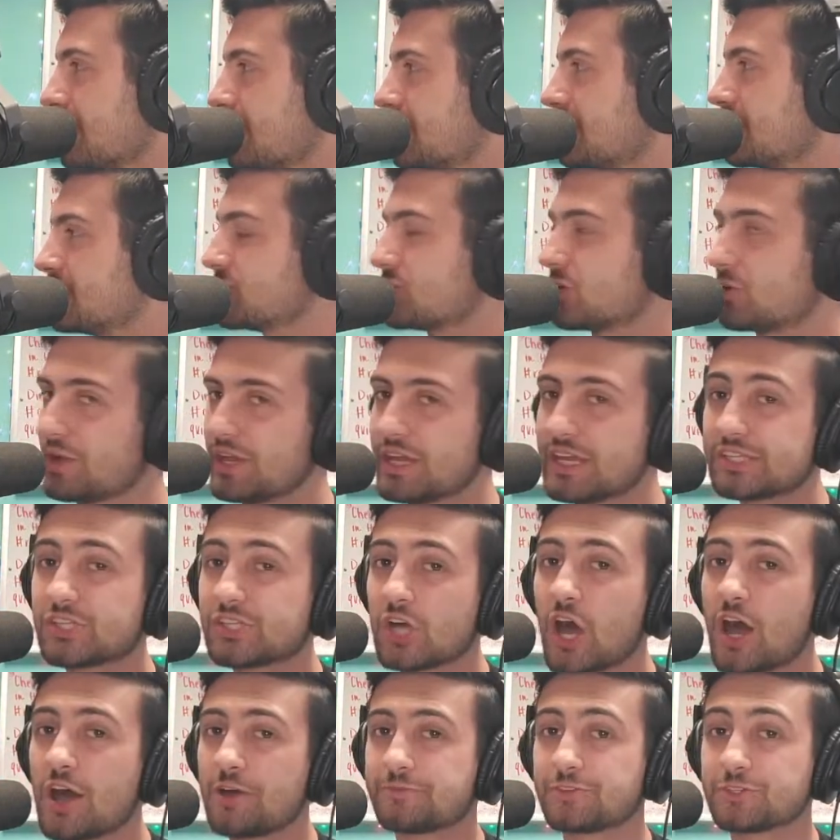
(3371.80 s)
So his
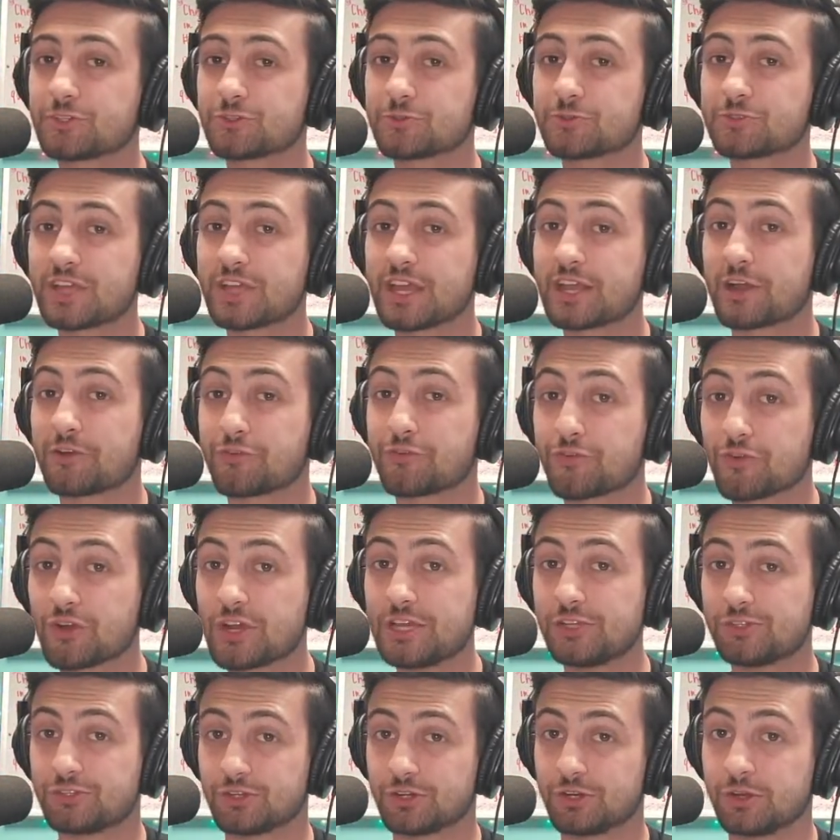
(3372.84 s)
office was like a
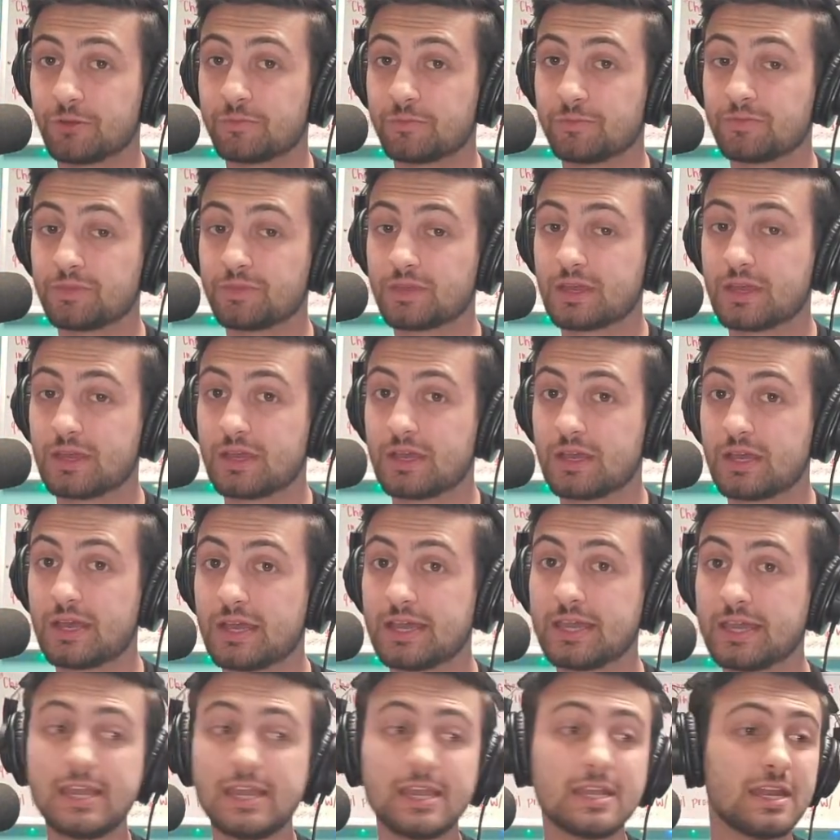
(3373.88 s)
freezer.
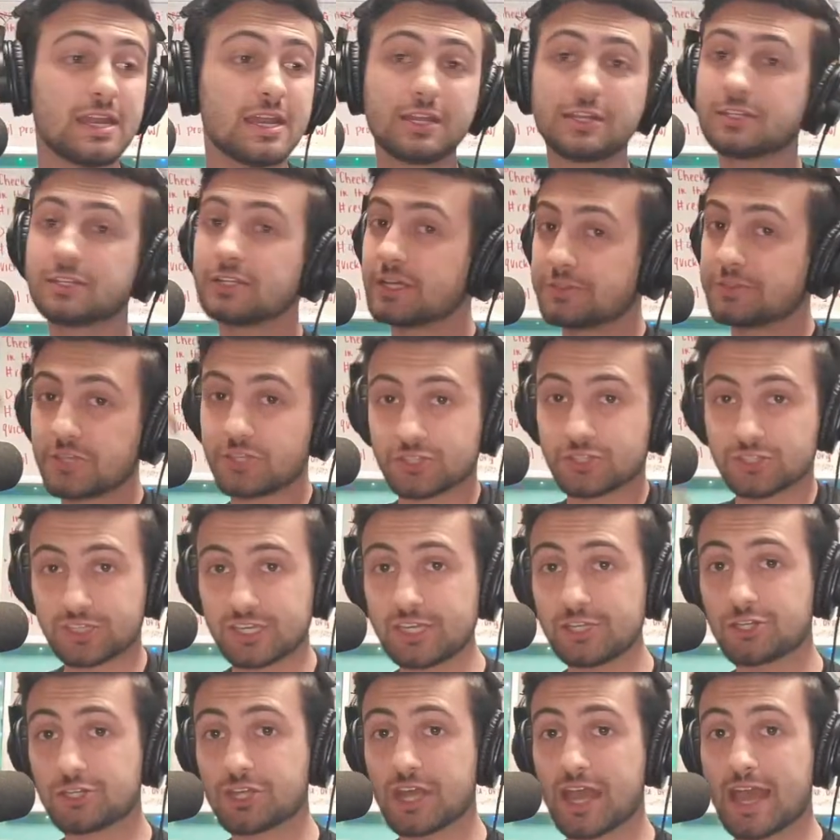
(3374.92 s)
He needed the
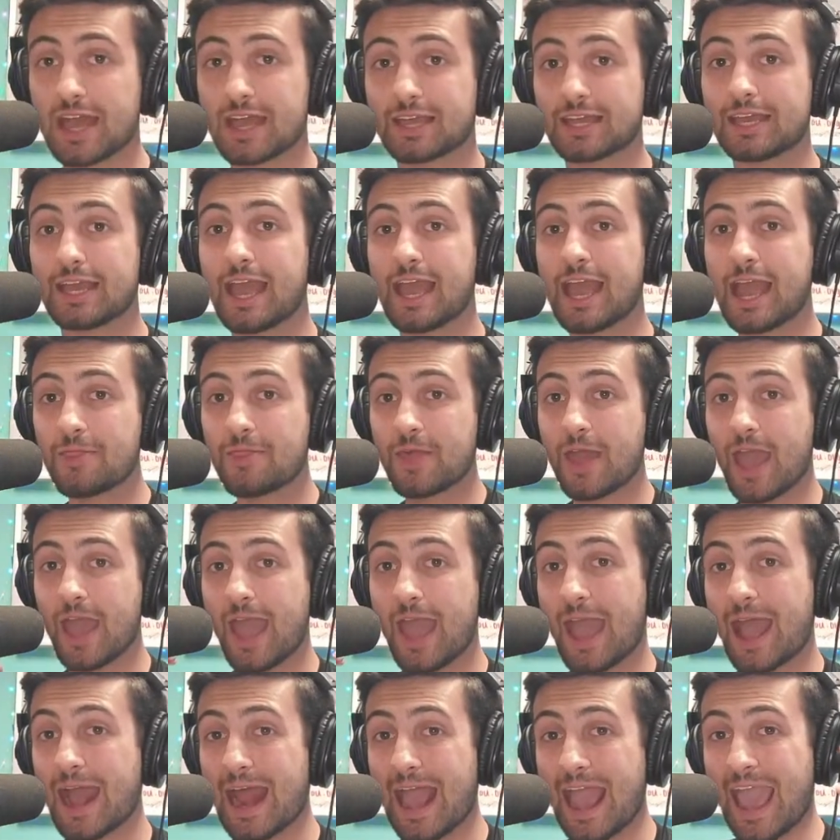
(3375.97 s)
ski jacket and the
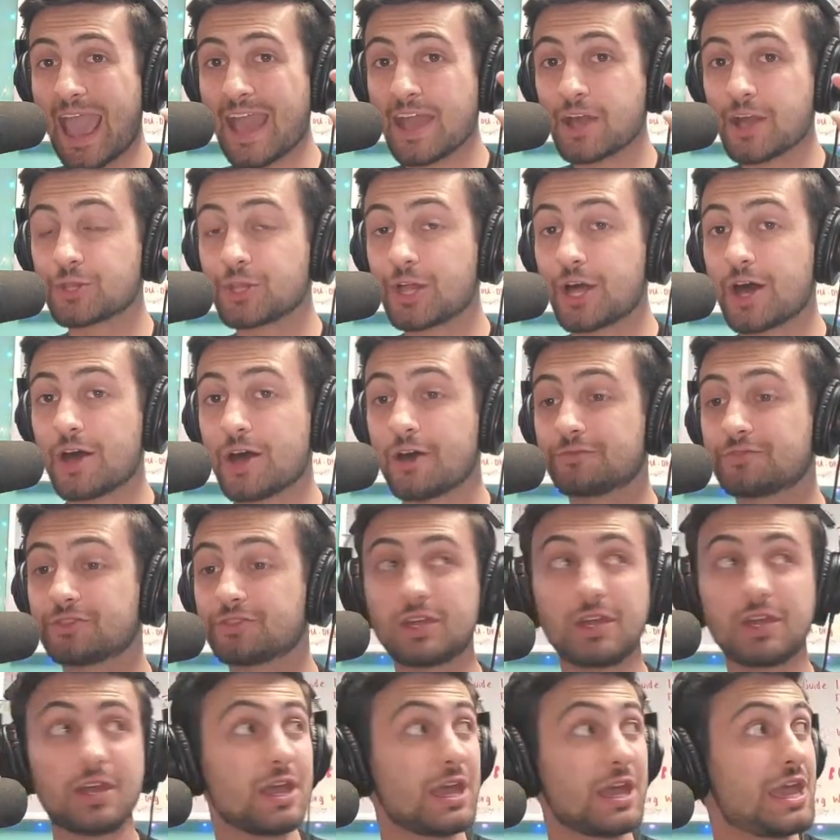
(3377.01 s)
hat and gloves
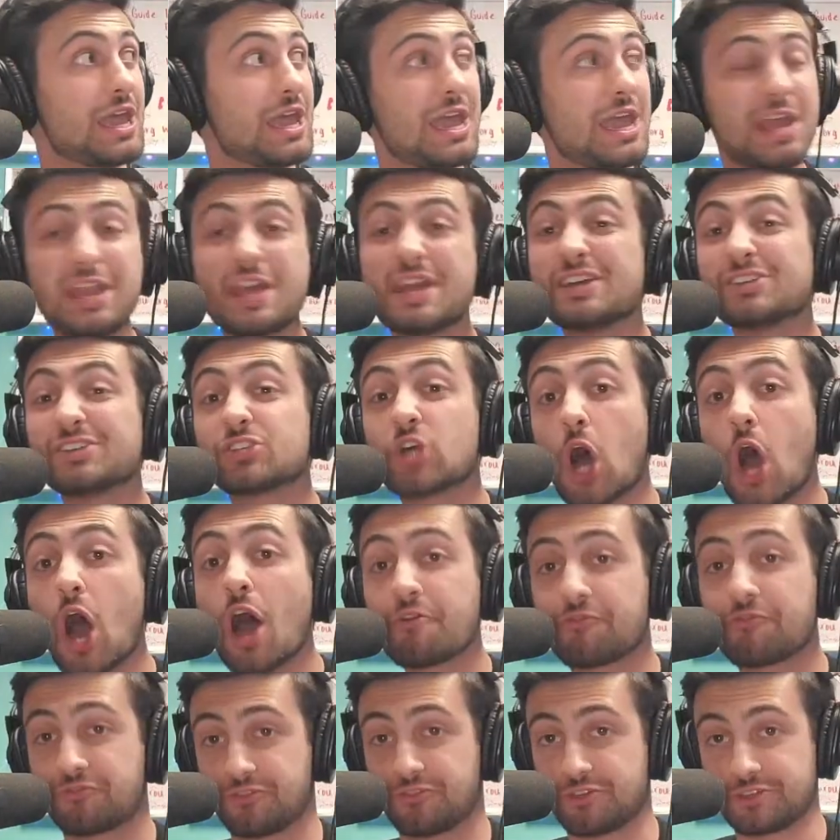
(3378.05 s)
in his
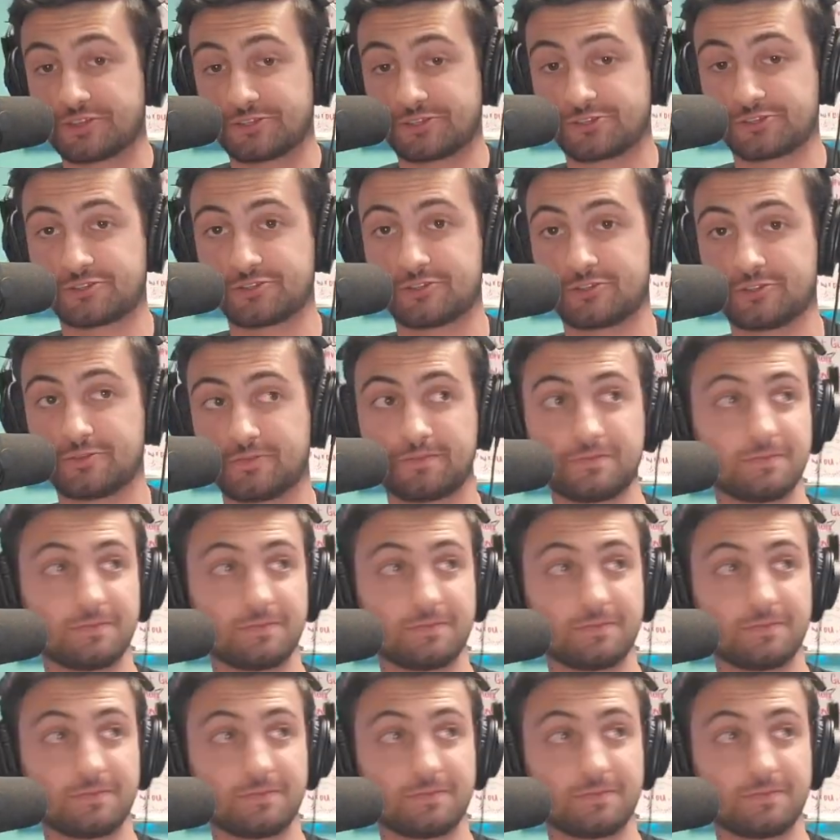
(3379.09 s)
office.